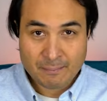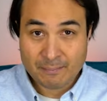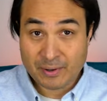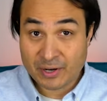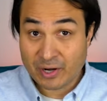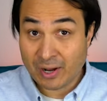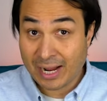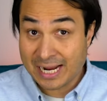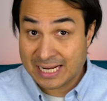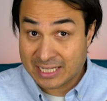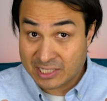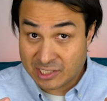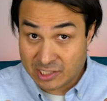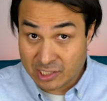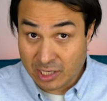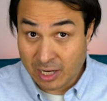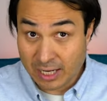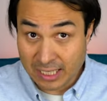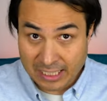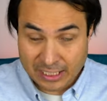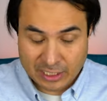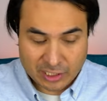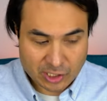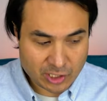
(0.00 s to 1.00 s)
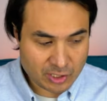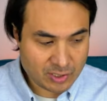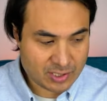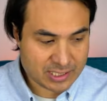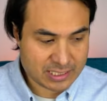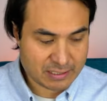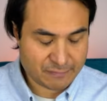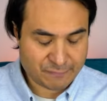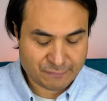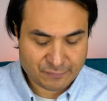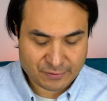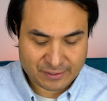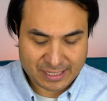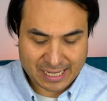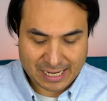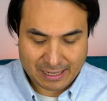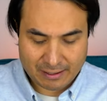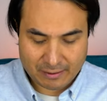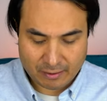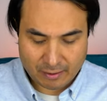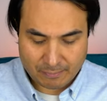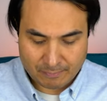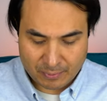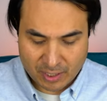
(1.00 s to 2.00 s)
but I certainly use it for
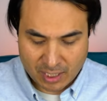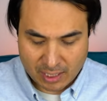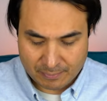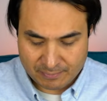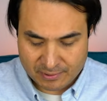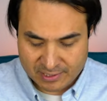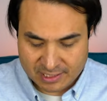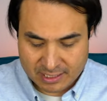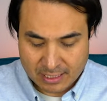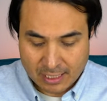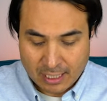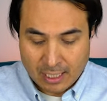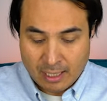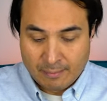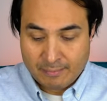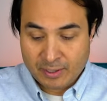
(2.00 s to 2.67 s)
that purpose.